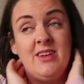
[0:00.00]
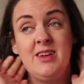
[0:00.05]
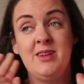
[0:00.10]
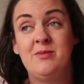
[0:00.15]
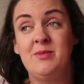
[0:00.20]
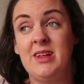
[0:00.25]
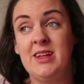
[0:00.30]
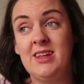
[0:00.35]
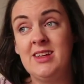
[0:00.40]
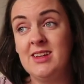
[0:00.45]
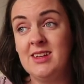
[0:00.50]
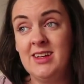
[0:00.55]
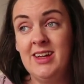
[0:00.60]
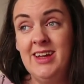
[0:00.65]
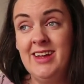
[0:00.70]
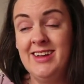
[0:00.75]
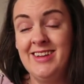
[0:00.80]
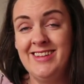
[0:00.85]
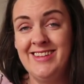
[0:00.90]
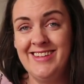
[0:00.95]
I'm like,
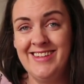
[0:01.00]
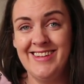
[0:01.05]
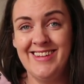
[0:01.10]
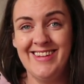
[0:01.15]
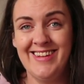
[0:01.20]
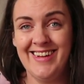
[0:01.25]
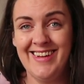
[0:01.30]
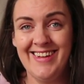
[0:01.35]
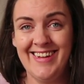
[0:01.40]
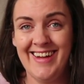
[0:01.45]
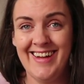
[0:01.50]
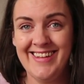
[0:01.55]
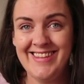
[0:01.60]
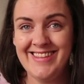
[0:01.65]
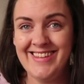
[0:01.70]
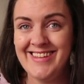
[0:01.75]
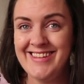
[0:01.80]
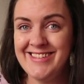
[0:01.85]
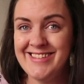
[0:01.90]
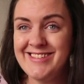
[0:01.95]

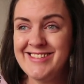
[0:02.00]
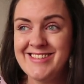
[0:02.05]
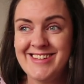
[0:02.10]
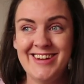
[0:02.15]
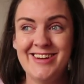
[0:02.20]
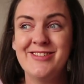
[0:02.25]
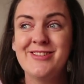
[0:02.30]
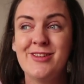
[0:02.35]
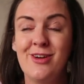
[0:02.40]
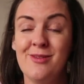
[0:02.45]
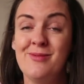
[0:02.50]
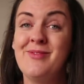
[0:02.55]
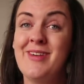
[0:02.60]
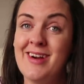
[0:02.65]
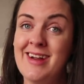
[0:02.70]
the tears come